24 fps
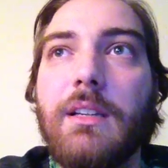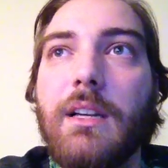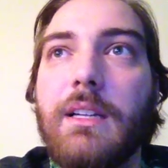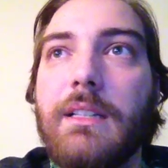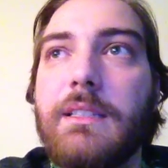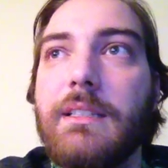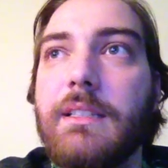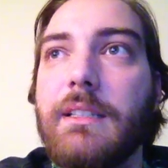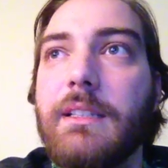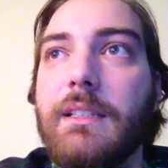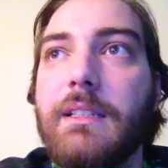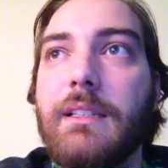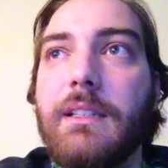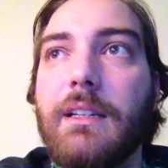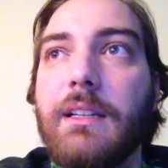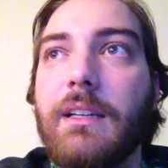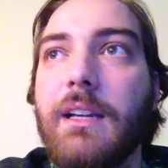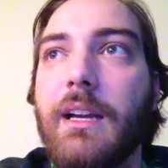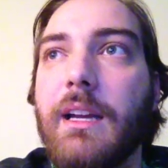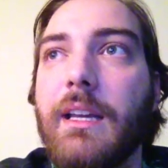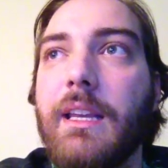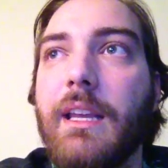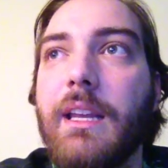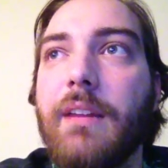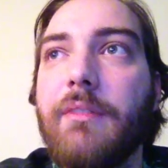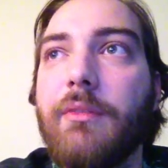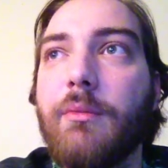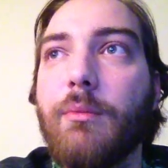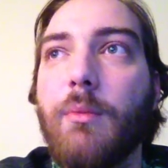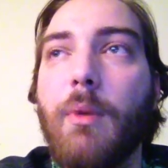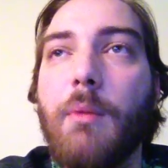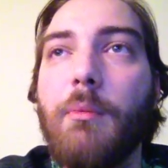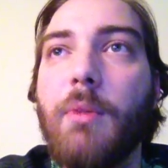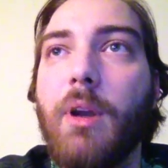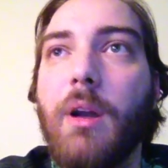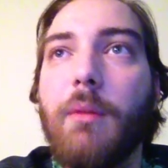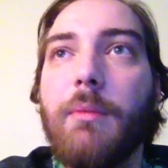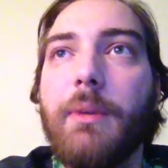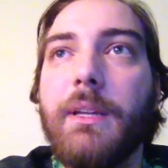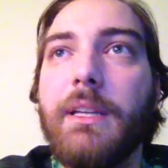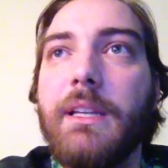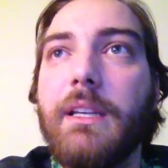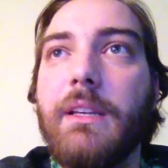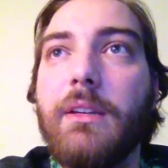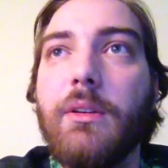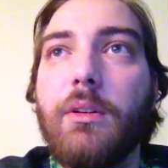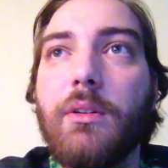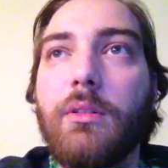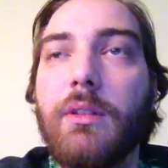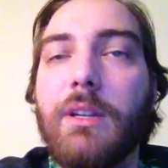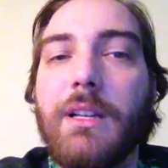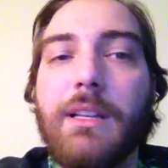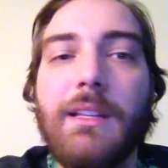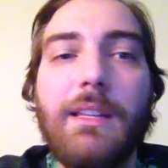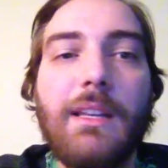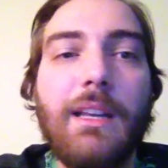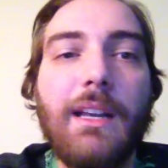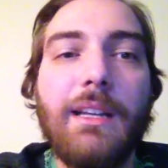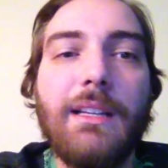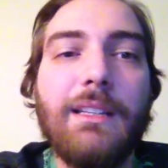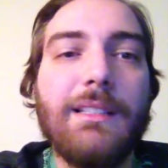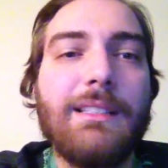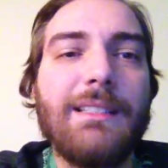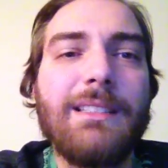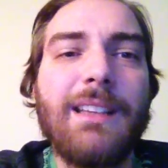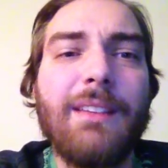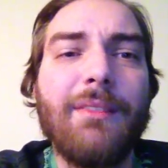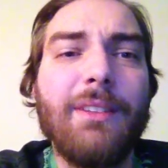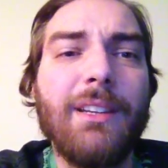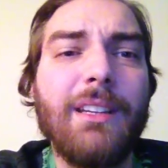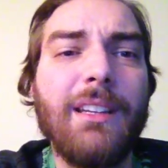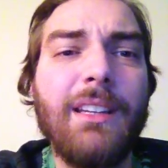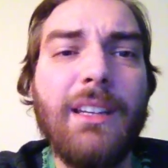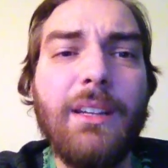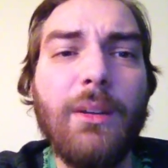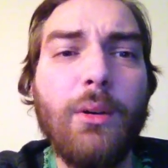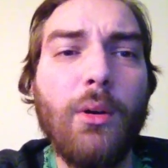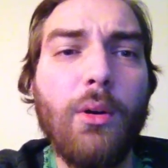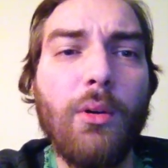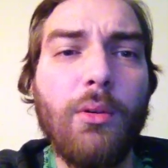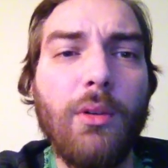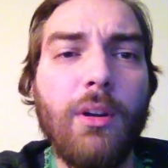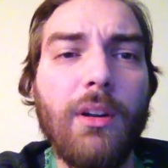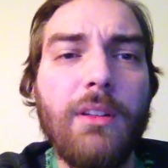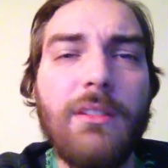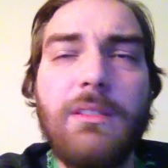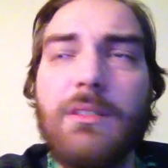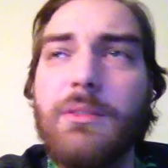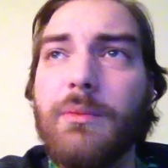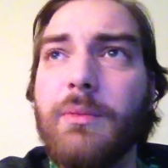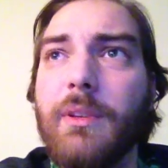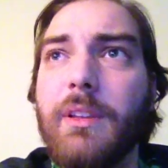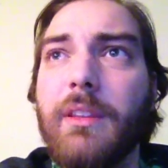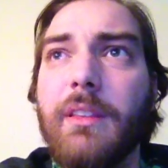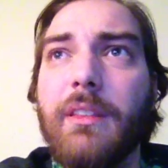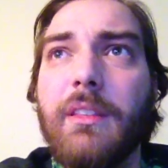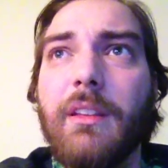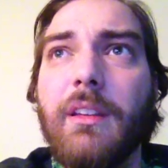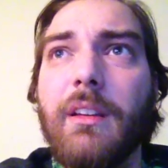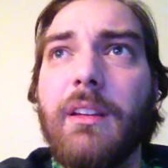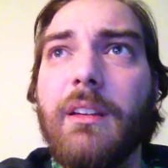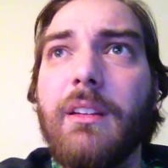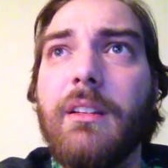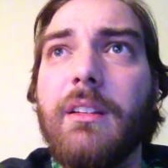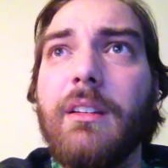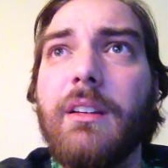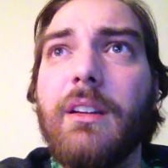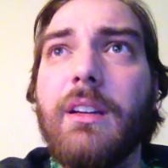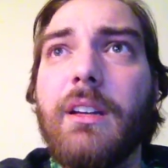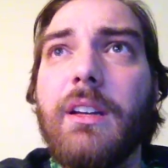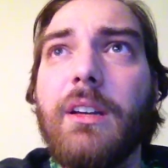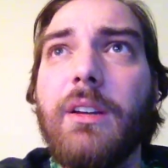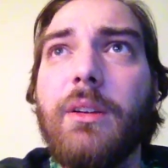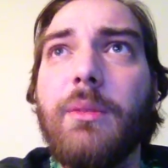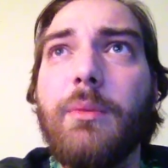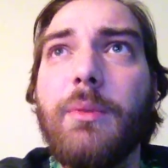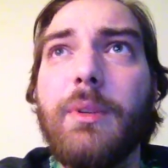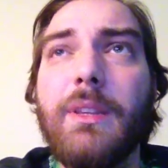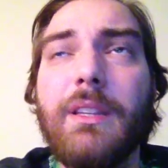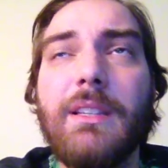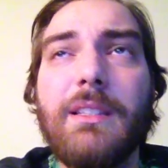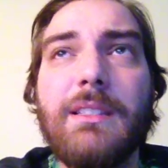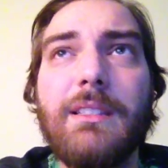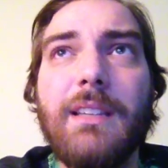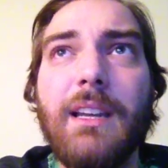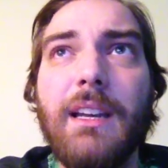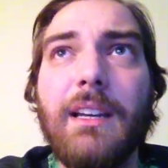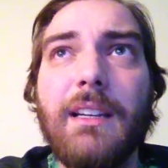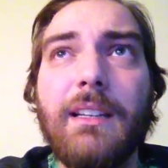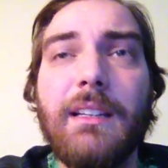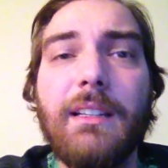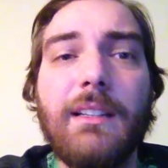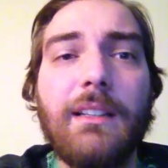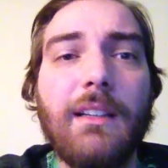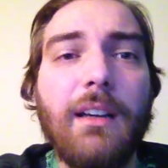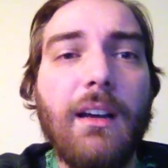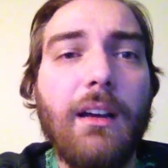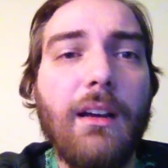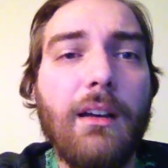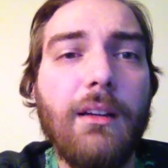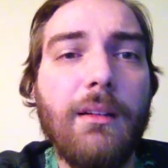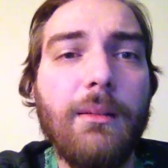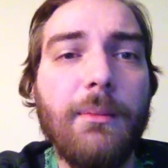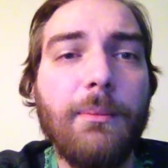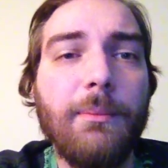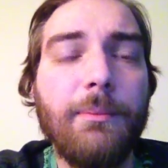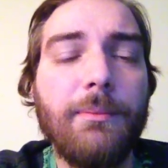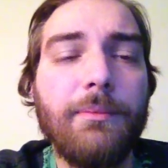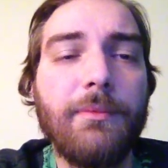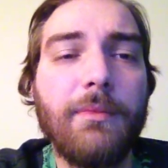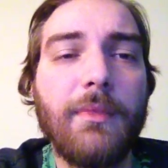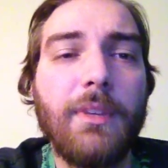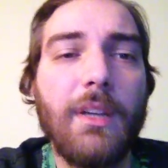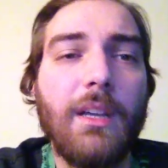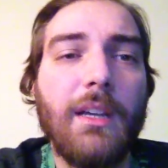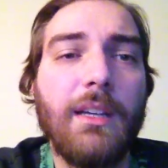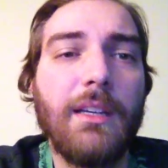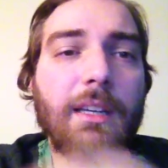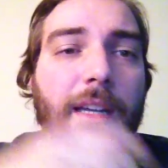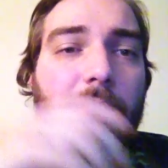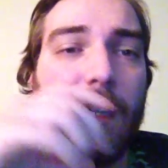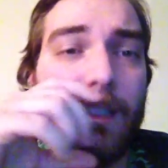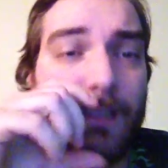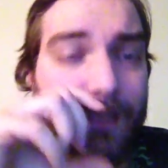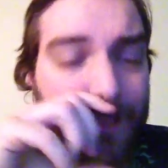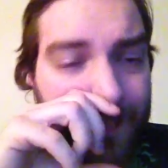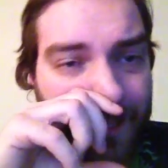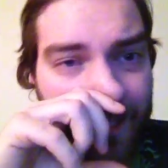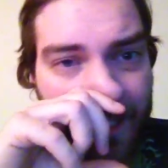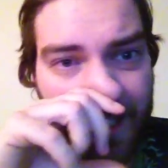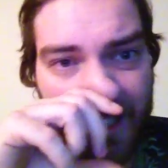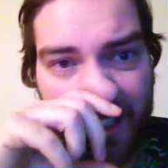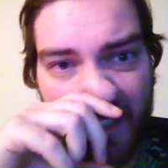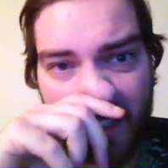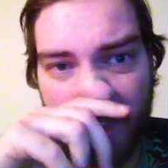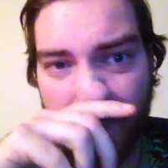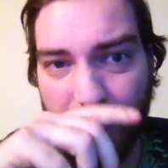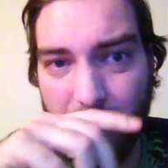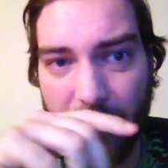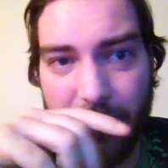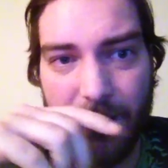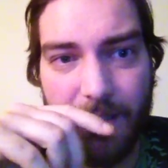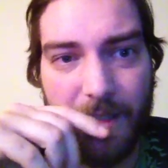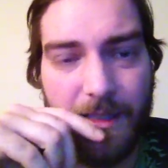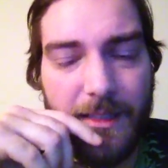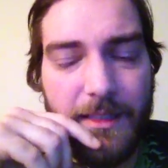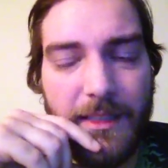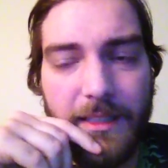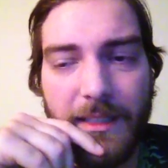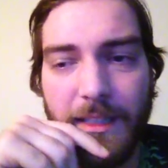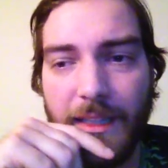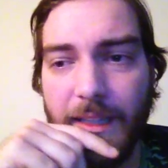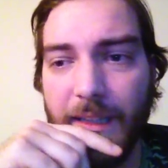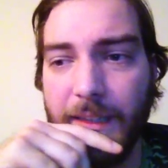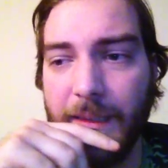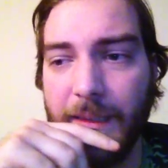I did, I can't even remember how many keyhole runs. I think I did 7 keyhole runs with this deck against Trent's